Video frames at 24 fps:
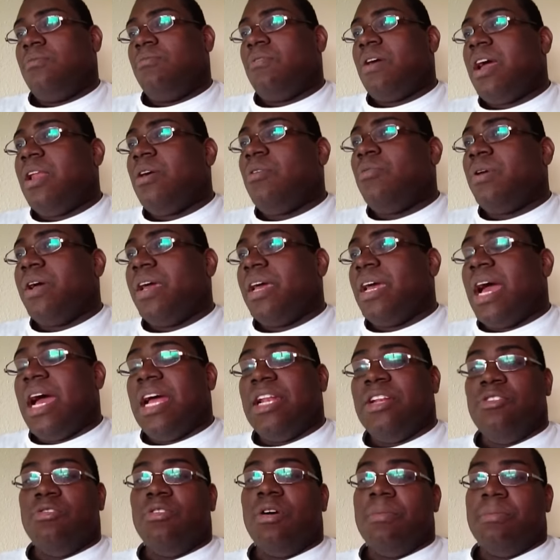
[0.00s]
Right away, I
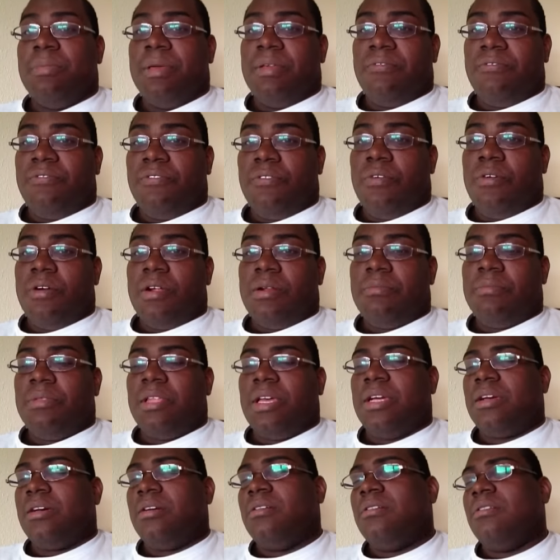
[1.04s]
knew I'm in for it. I'm
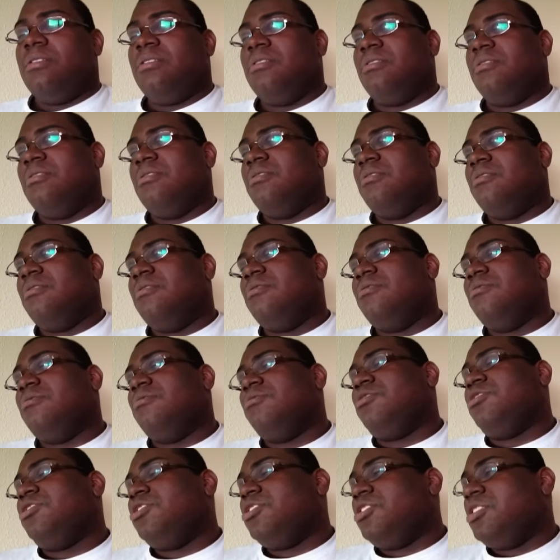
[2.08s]
like, oh,
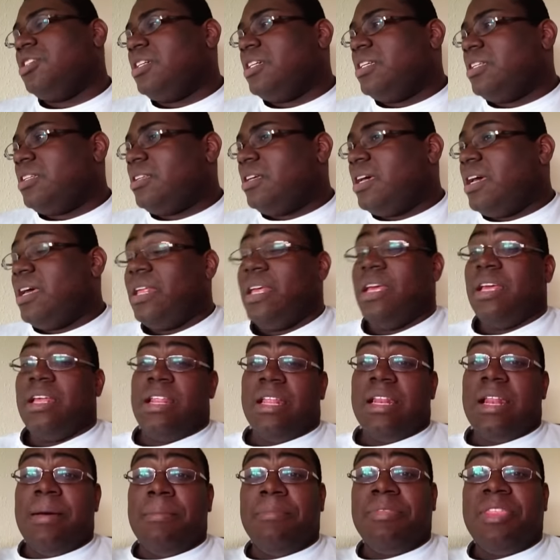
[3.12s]
shit.
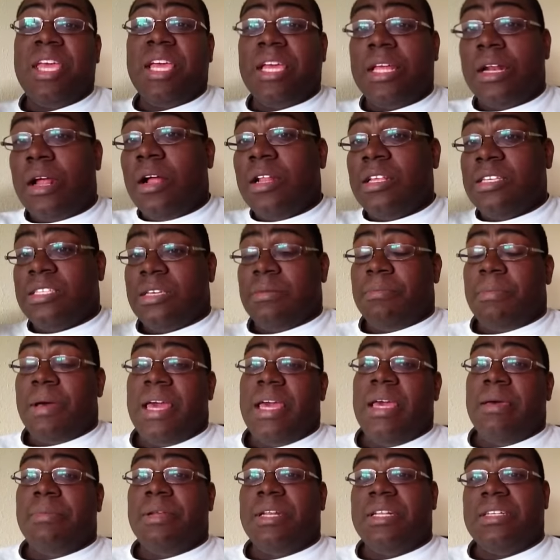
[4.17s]
And I'm thinking all this in my
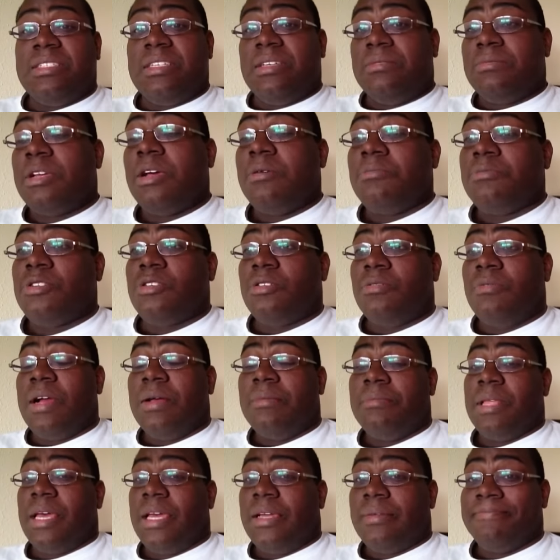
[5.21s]
head, but at the same time, I turn
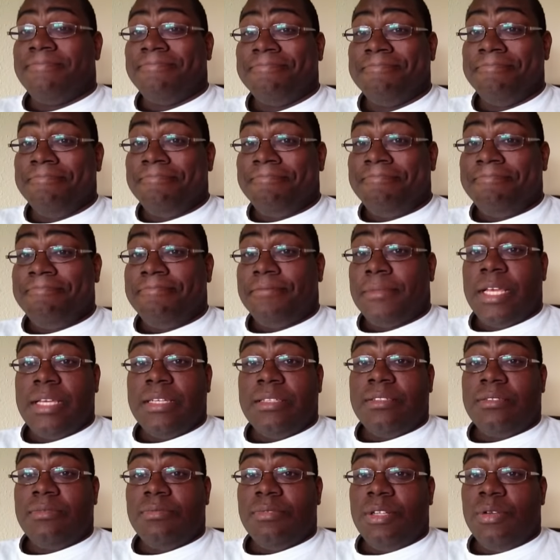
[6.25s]
around, I'm like,
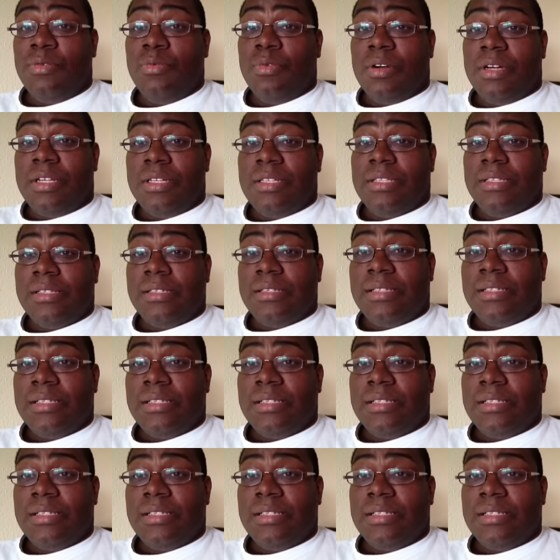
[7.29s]
yes, what do you want?